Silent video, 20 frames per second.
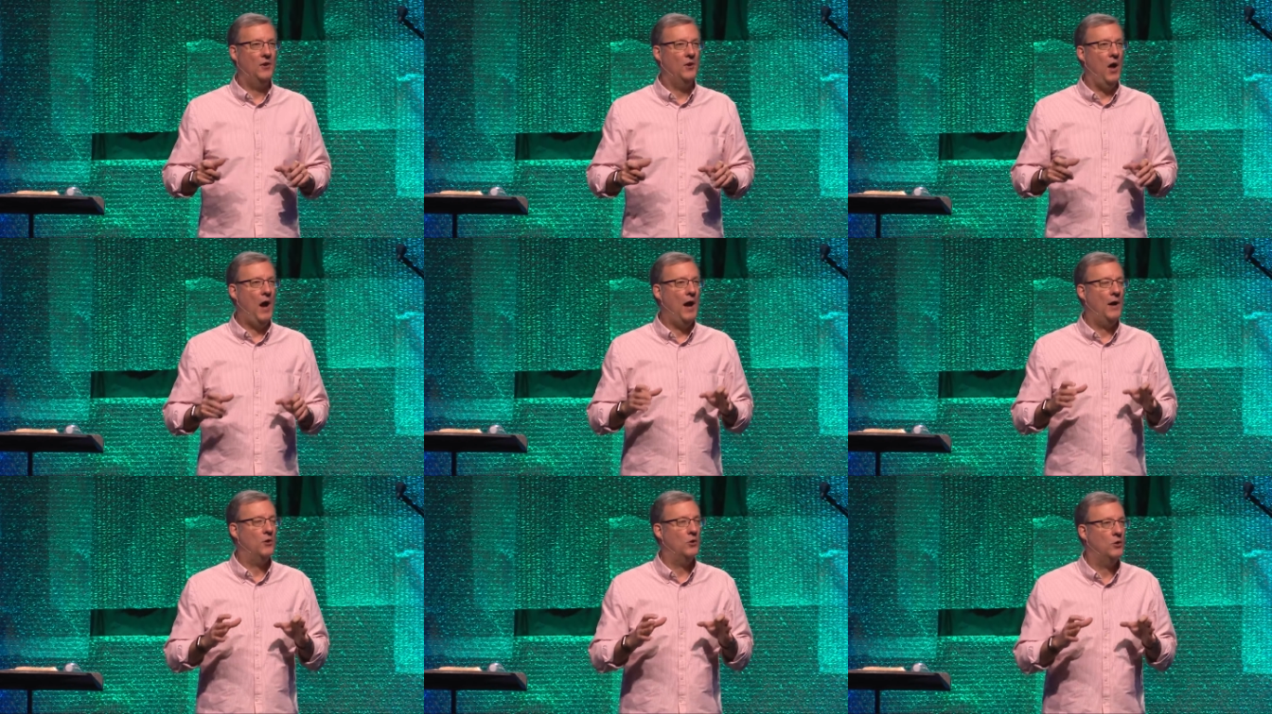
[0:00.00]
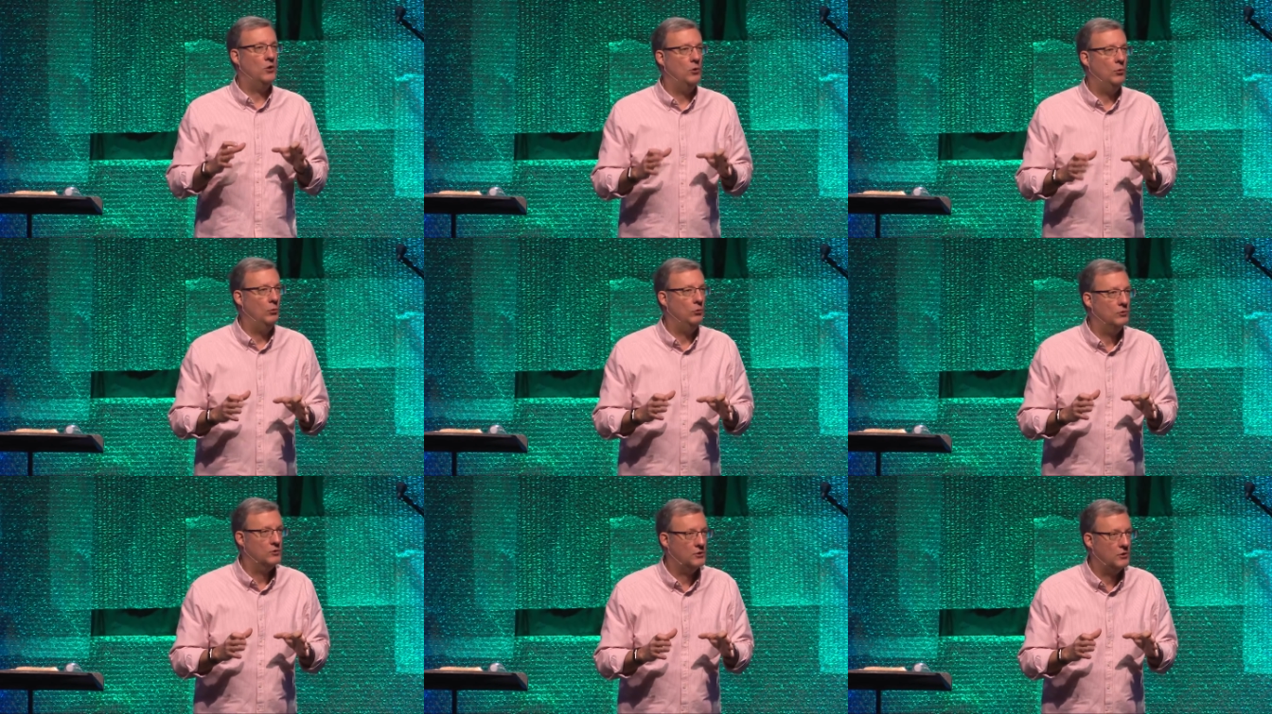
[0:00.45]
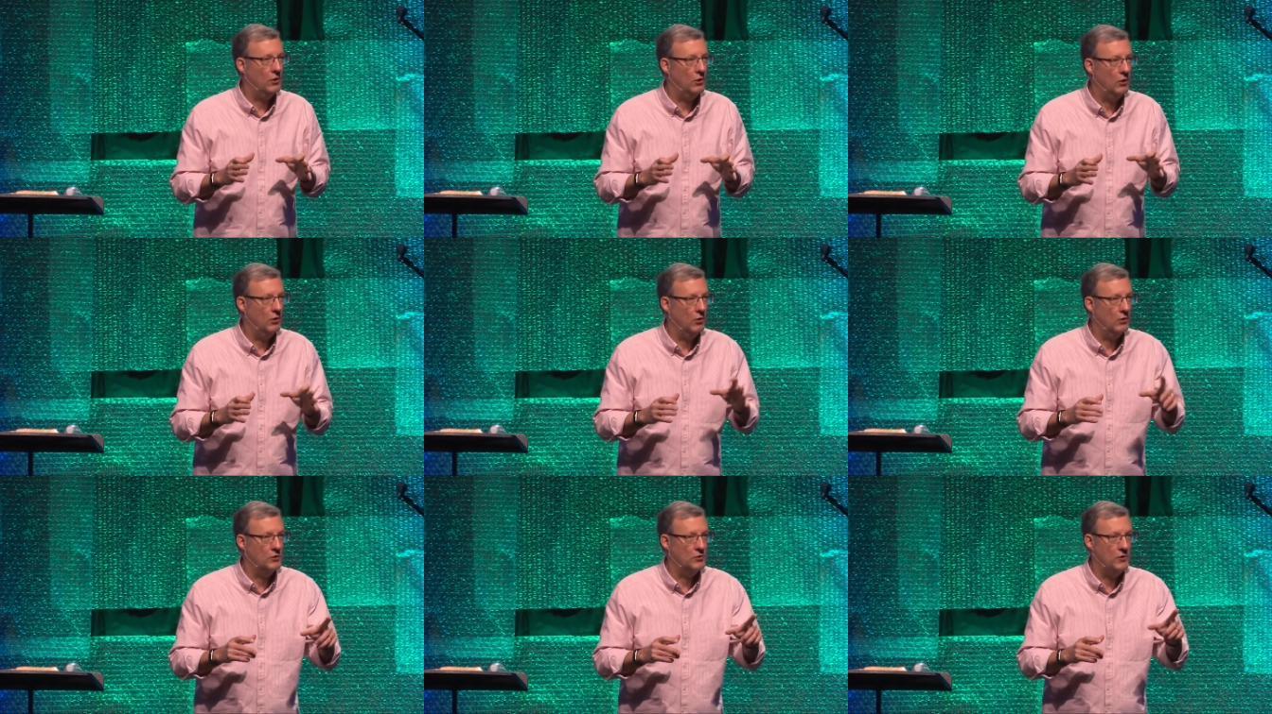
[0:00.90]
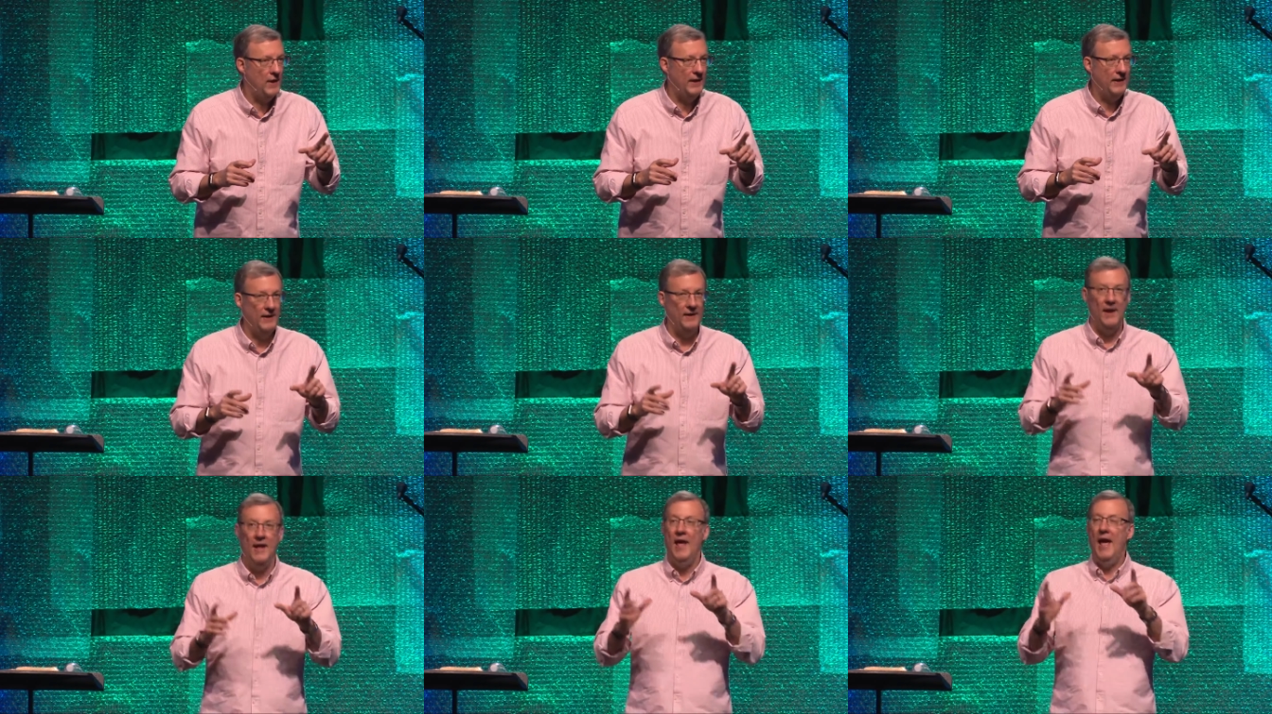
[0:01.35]
not used her
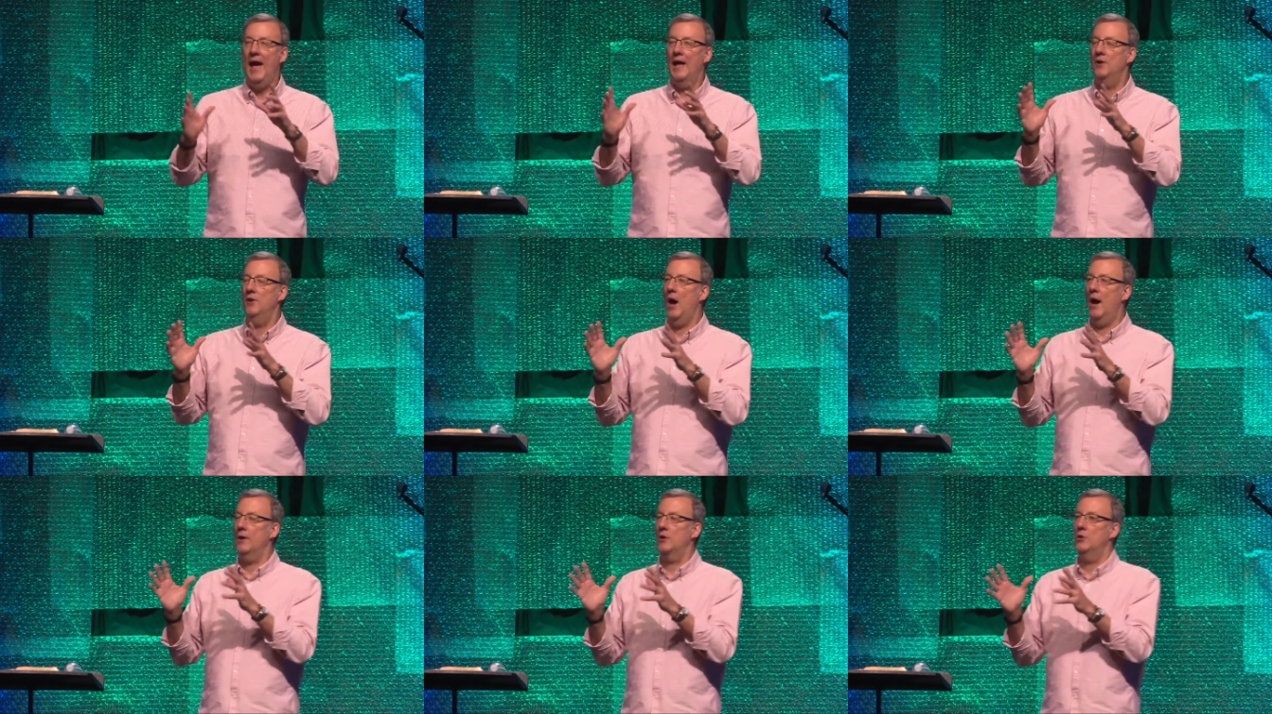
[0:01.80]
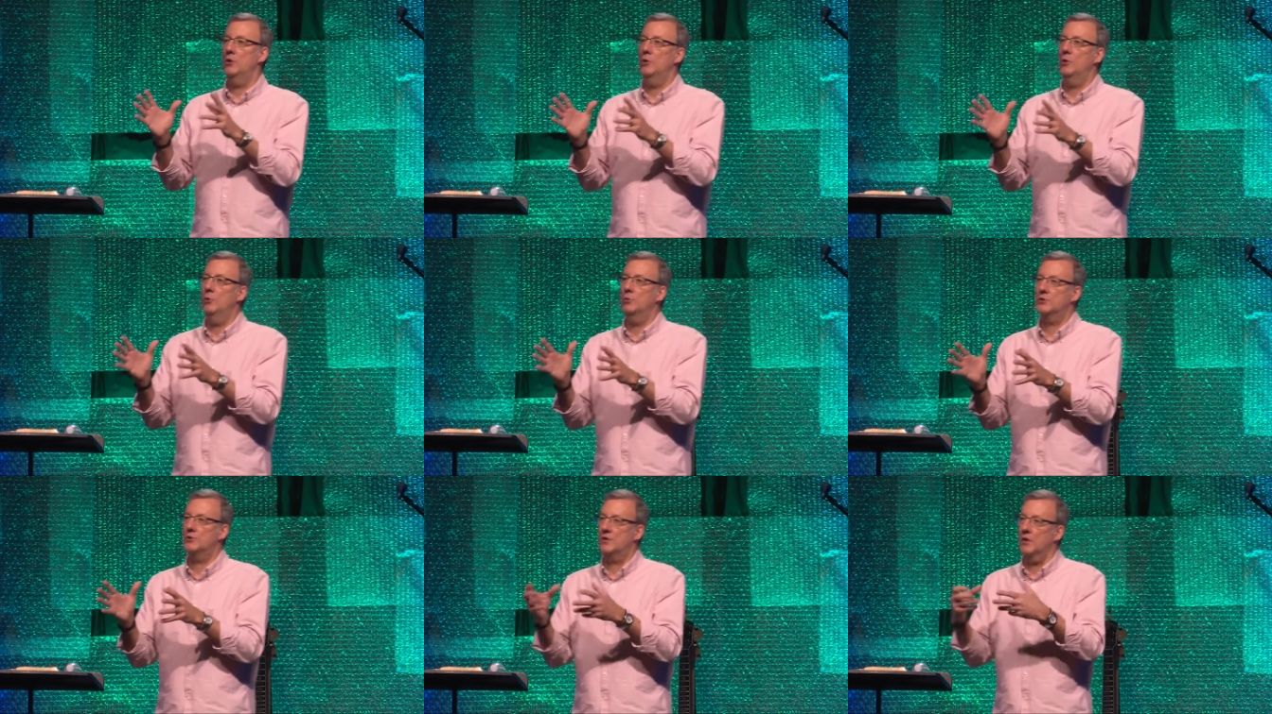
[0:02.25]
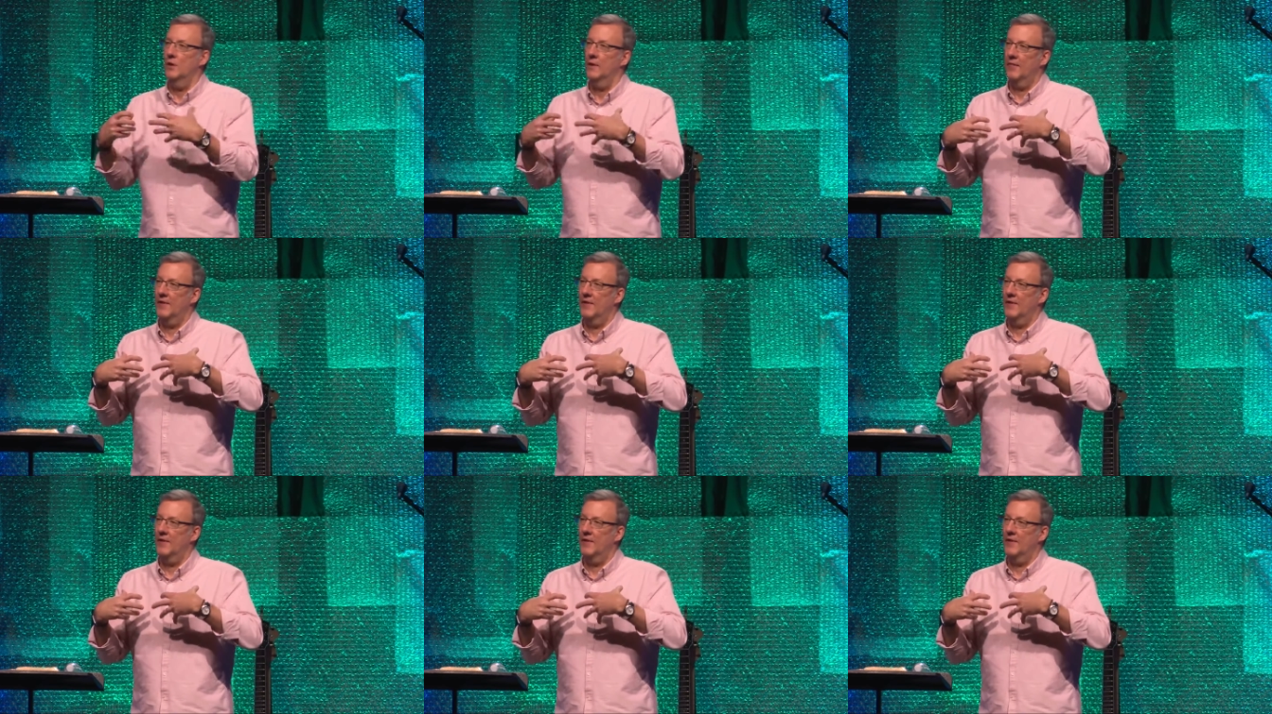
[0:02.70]
training, had not used